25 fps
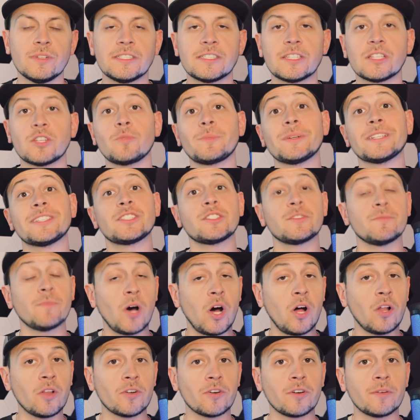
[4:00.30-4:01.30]
It's a little bit
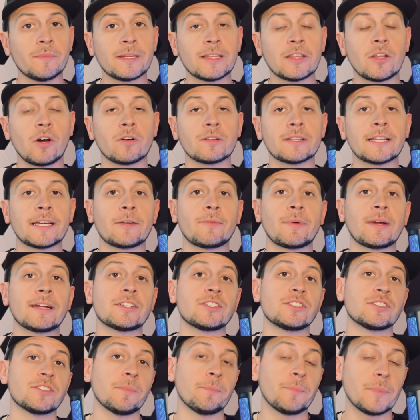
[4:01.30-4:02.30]
smaller. I mean, Long Lake
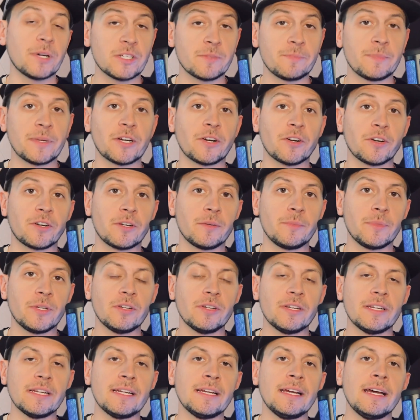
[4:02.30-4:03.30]
Ranch is a much bigger
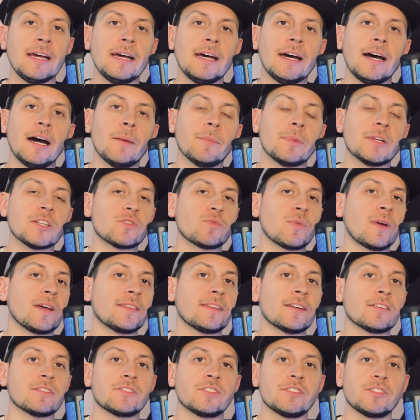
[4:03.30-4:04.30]
community, but it's right
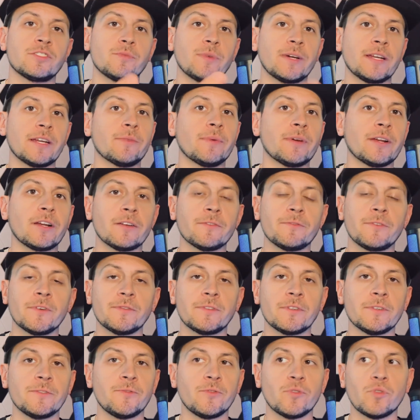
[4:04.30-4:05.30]
there, situated right on
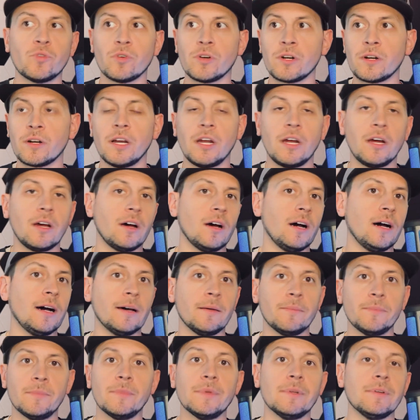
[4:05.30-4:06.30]
54,
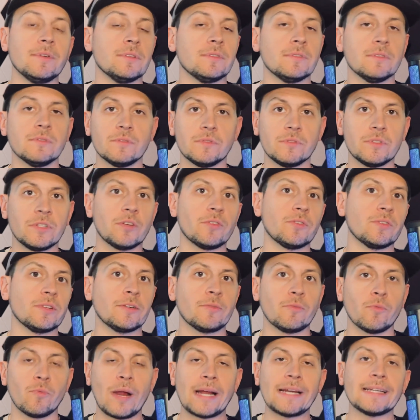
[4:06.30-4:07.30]

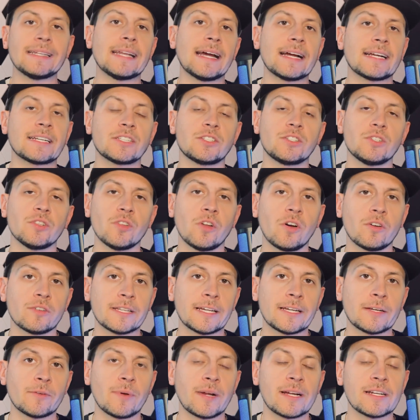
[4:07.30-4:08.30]
literally right next to Long
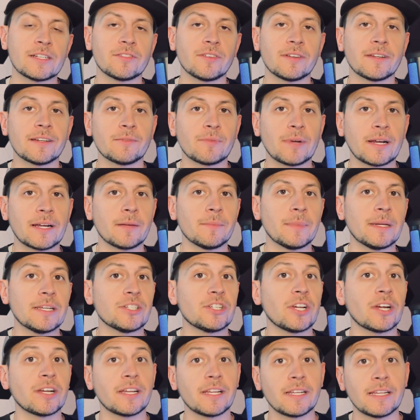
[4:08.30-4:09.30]
Lake Ranch. So I'd recommend
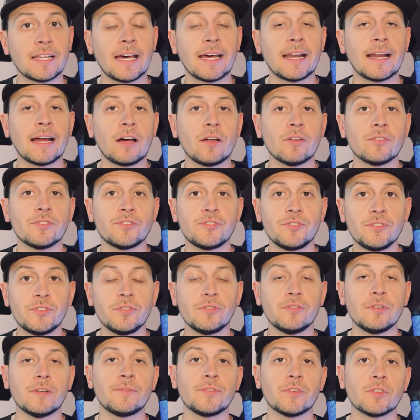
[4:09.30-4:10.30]
checking that out
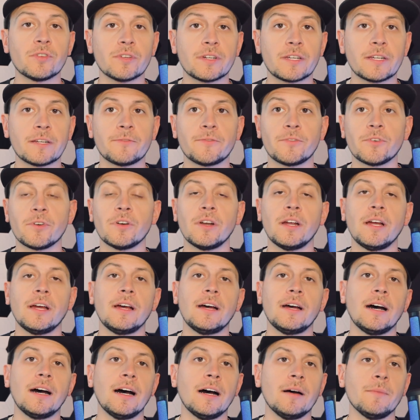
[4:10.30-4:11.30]
too if you're looking for
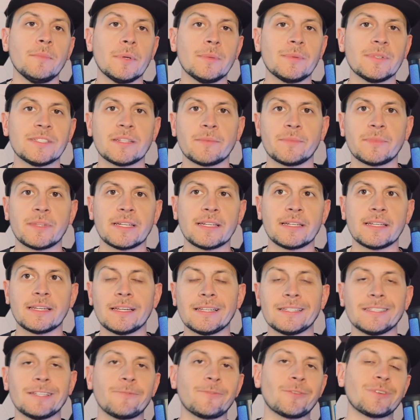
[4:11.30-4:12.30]
maybe something in
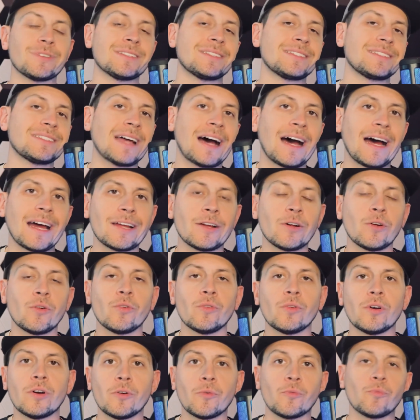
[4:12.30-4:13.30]
a different style,
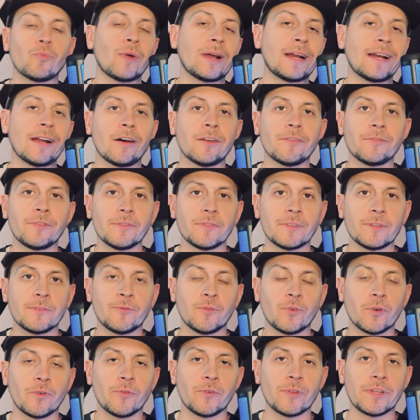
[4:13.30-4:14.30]
right on
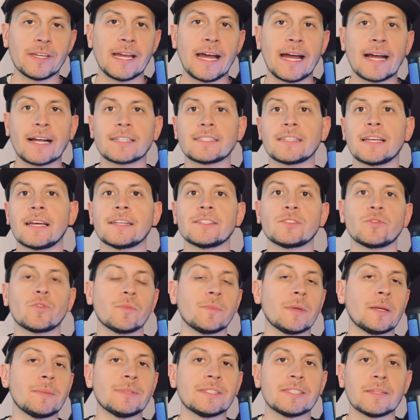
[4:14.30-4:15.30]
54 for the access, or
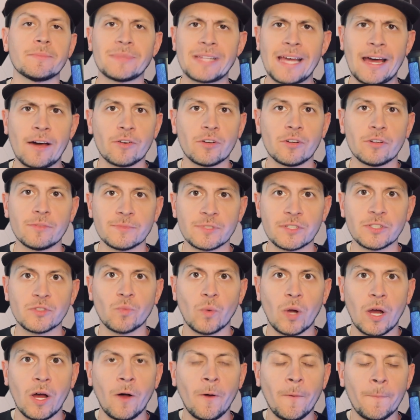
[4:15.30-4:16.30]
maybe some townhomes as
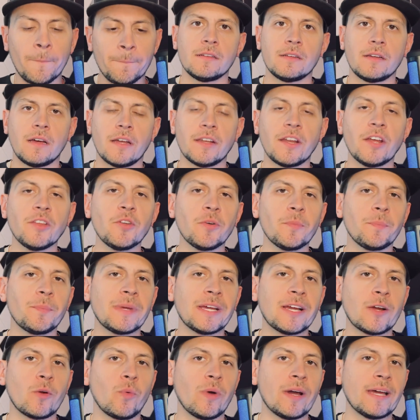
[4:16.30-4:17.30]
well. Another
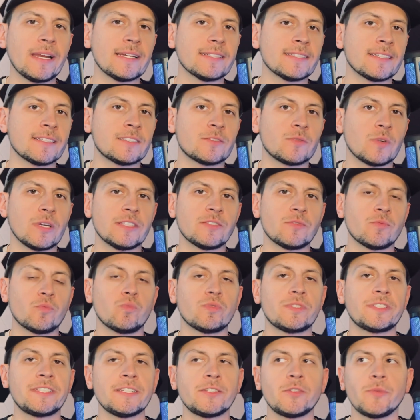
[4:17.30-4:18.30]
big win is it's
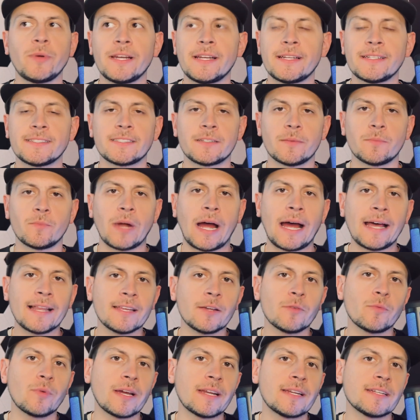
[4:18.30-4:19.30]
situated in some
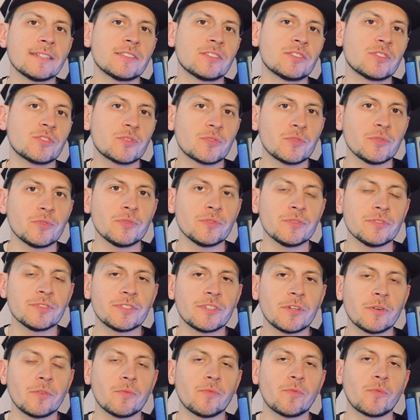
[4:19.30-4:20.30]
highly rated schools.
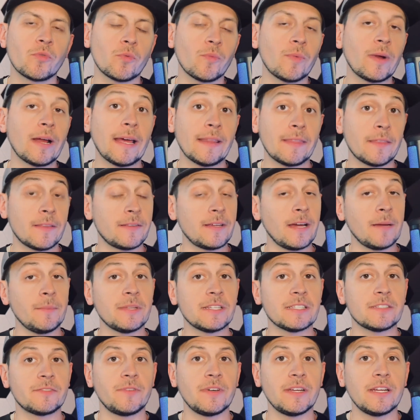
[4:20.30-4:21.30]
So at the time of
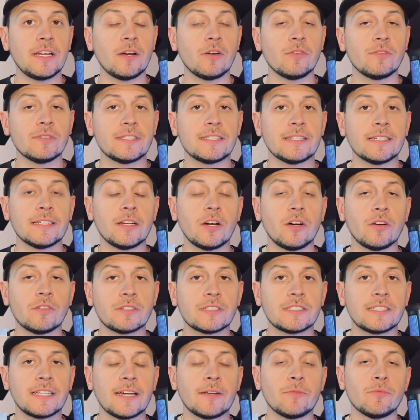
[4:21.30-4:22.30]
this video, it's in
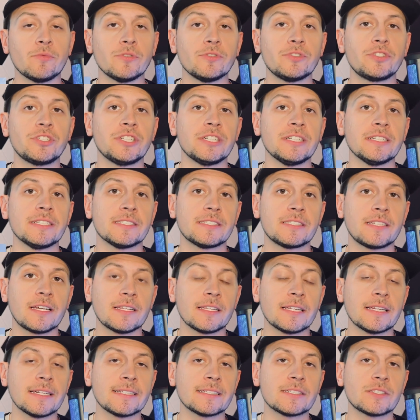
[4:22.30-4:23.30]
Oakstead, Russia, and
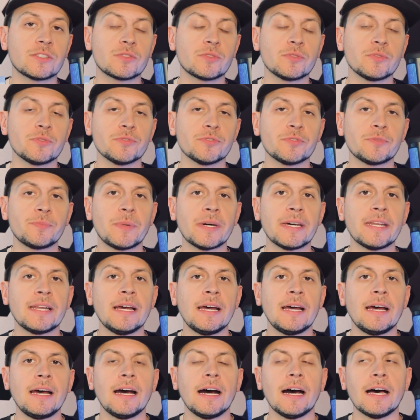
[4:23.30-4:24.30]
Sun Lake schools, but
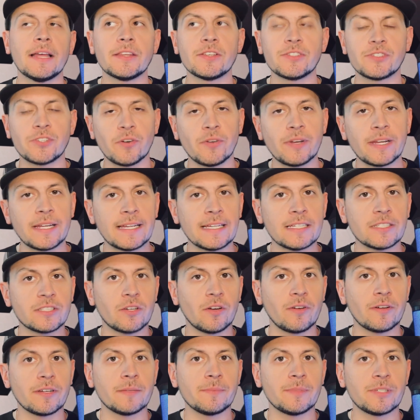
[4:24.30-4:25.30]
the zoning is
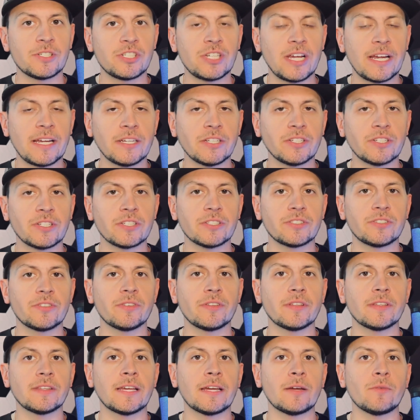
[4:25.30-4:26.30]
going to be changing so
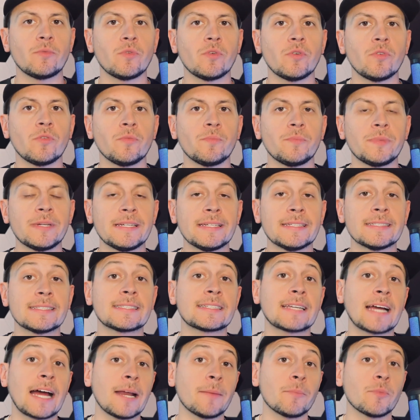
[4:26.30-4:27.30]
that they will be in
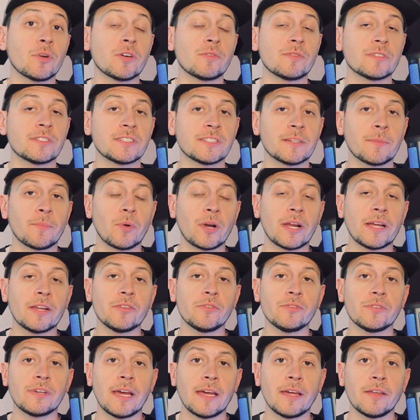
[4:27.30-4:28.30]
Skybrook, which is a brand
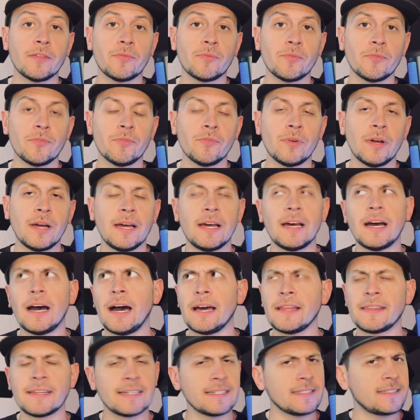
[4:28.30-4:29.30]
new K through,
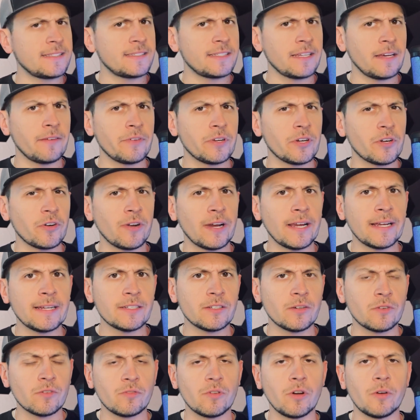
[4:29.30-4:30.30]
I think it's 7 or 8,
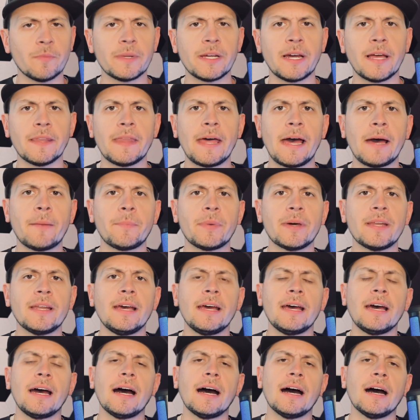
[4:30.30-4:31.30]
don't quote me on that, but
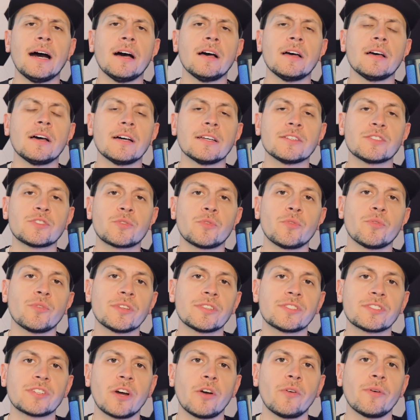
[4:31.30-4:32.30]
a school
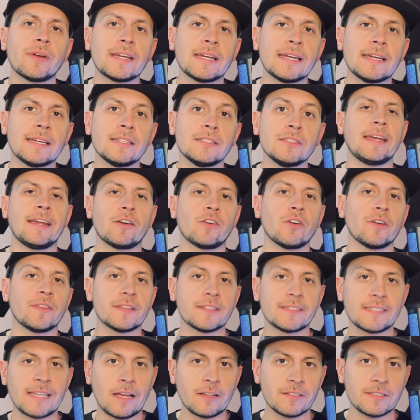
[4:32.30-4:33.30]
that's going in here on
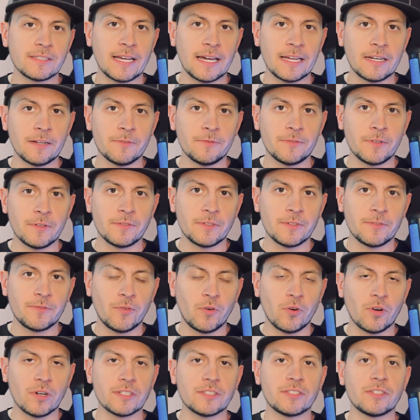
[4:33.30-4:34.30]
the south side of
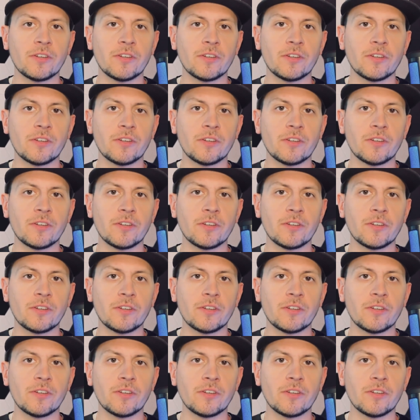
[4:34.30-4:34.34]
54.